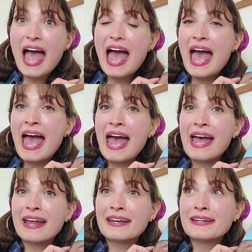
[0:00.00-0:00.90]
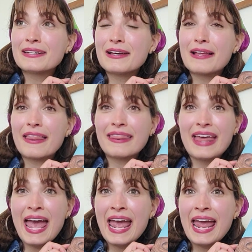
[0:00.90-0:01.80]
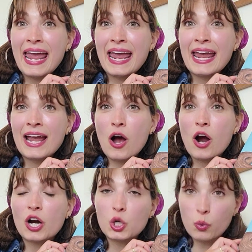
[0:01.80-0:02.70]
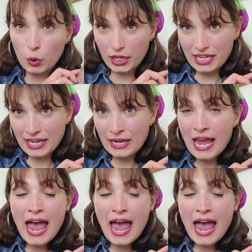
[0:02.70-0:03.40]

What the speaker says: And they are quirky.